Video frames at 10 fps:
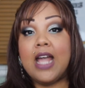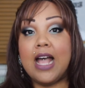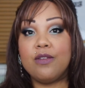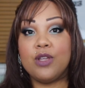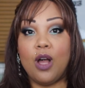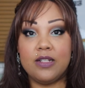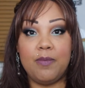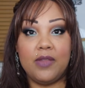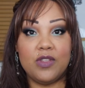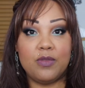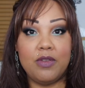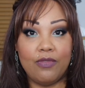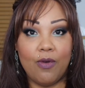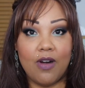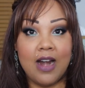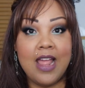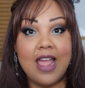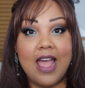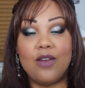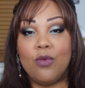I have talked about this before,
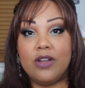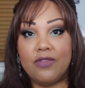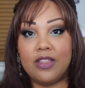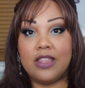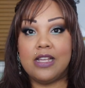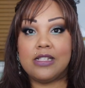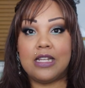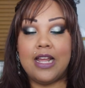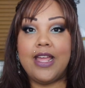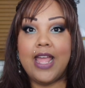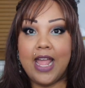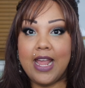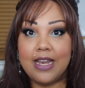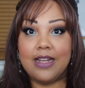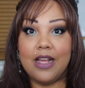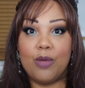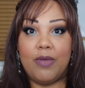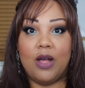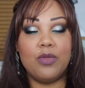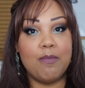and one of the things that I hated
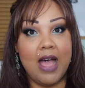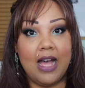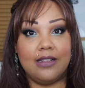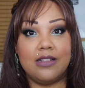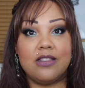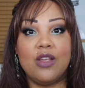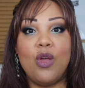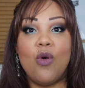about the palettes